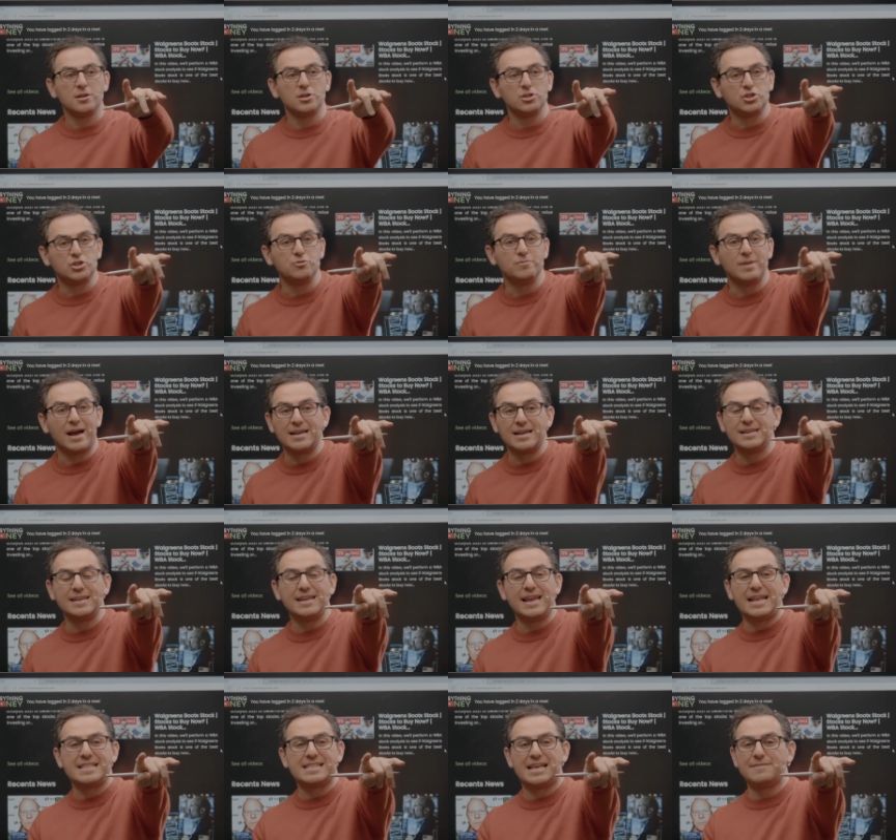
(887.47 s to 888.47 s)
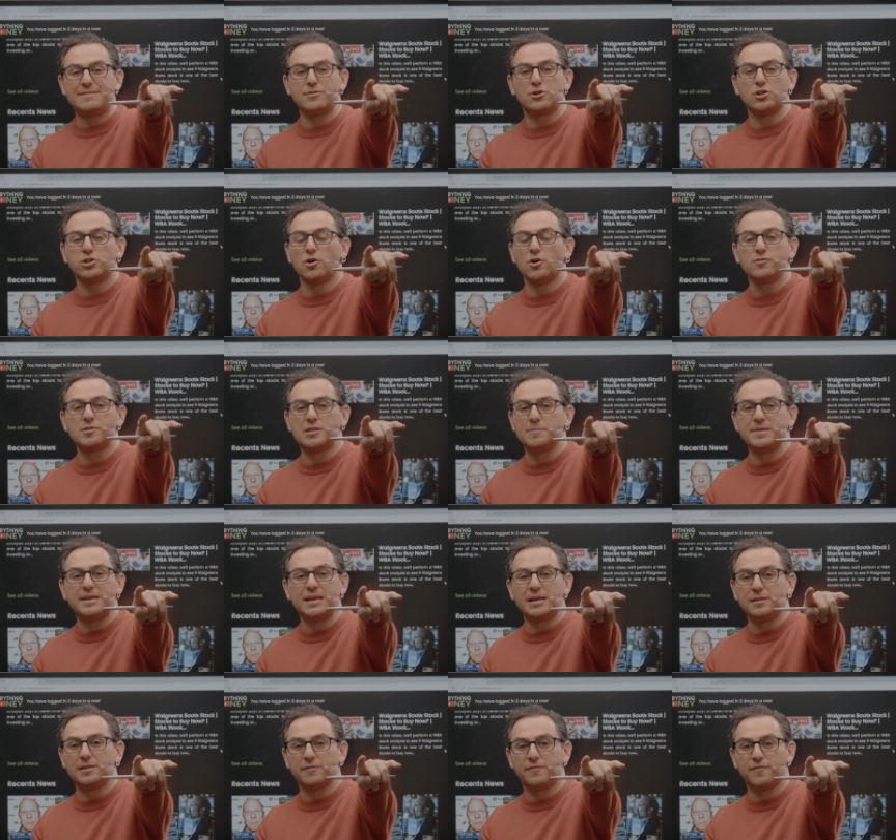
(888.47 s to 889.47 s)
290, it's not even close to the
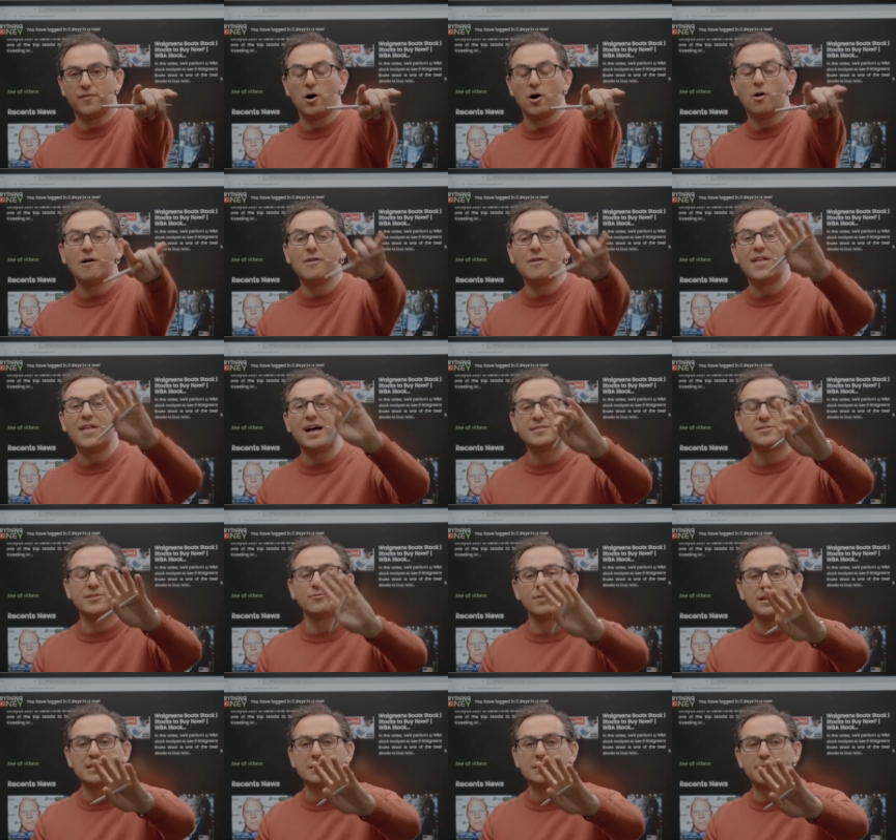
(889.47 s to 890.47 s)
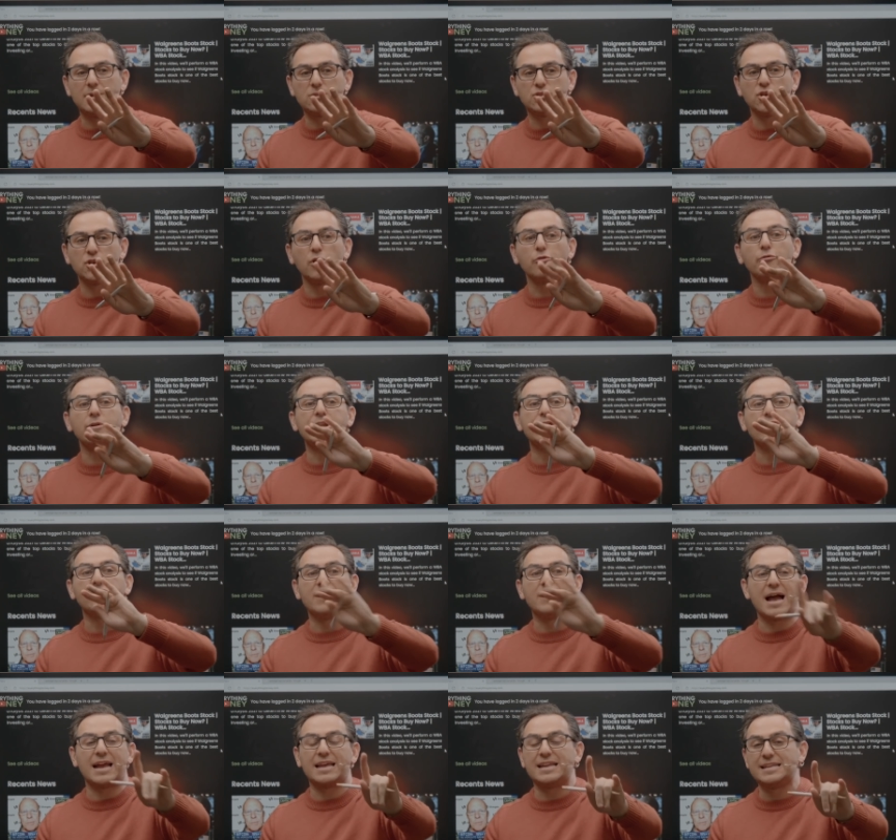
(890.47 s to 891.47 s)
beginning of the fall. And that's the great thing about chart reading. You're
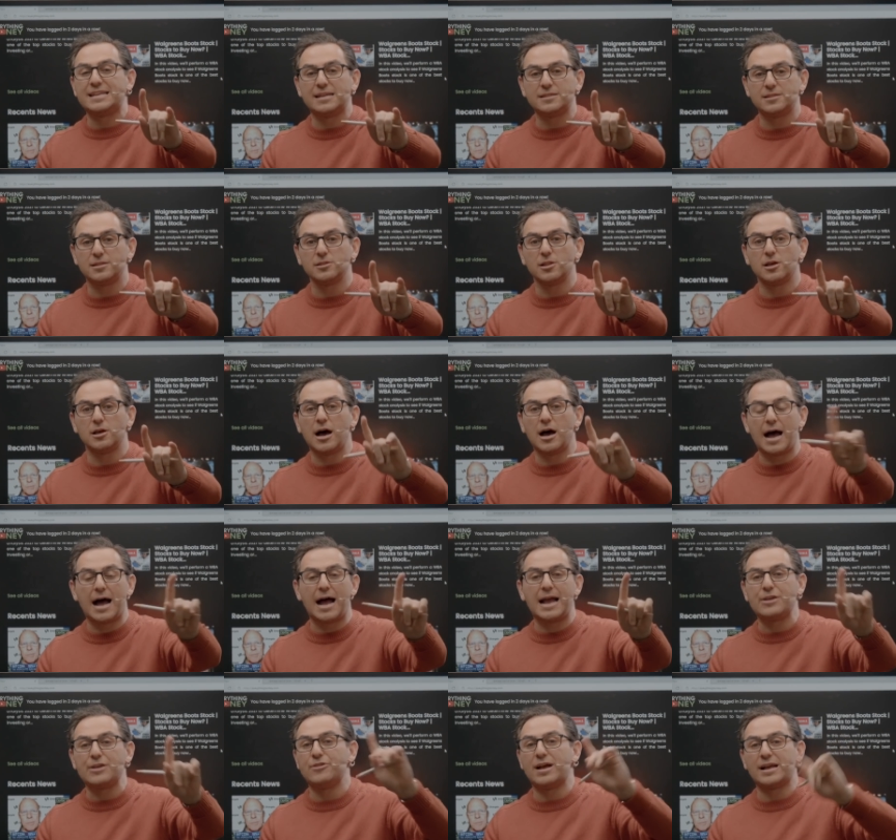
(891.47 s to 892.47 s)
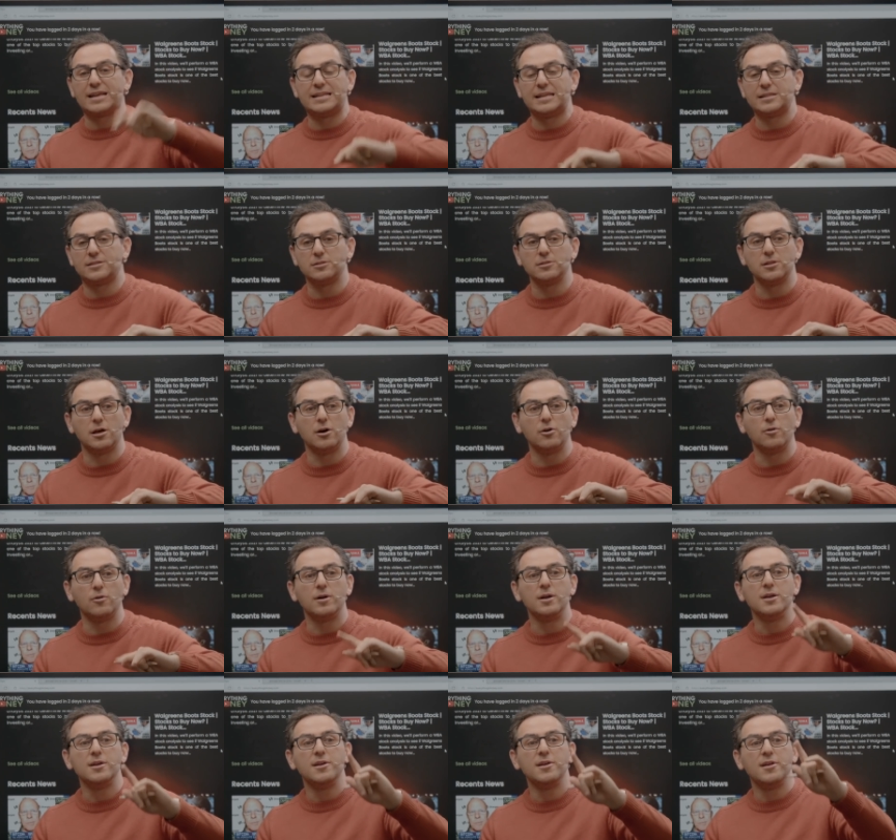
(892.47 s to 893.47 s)
not going to get the high, you're not going to get the low.
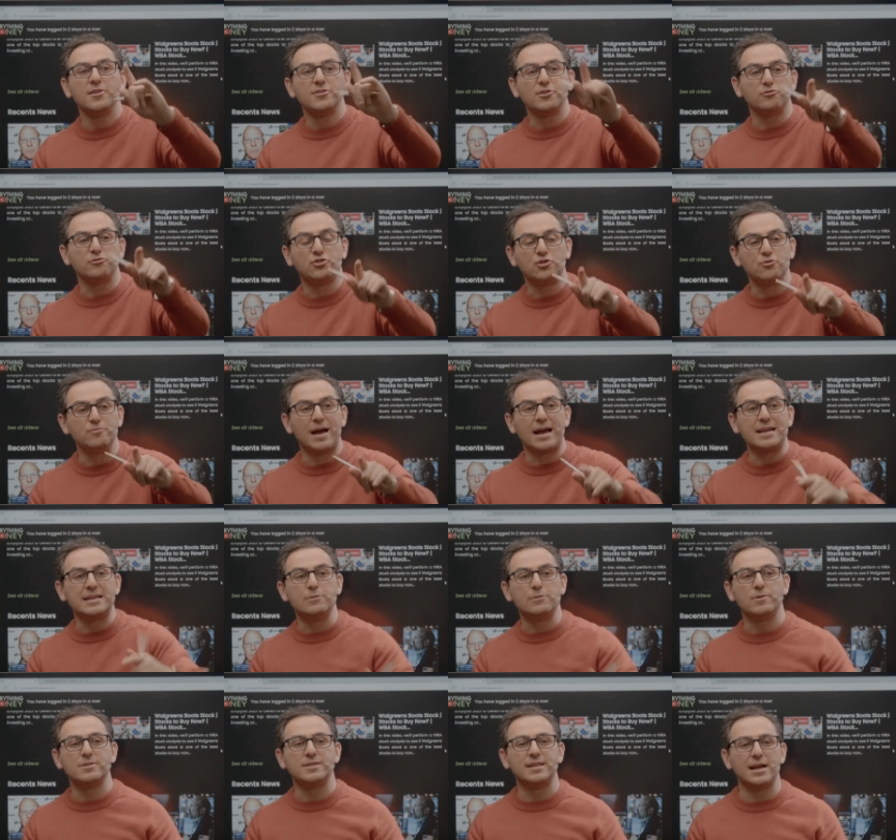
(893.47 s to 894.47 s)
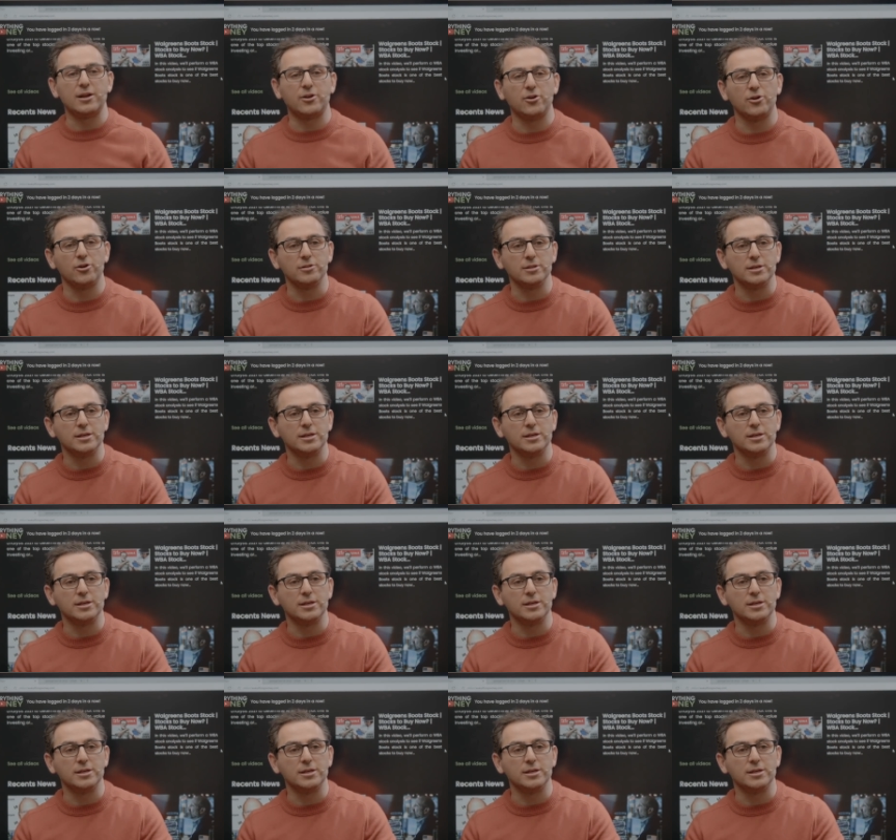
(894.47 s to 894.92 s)
So 290, what's it at currently?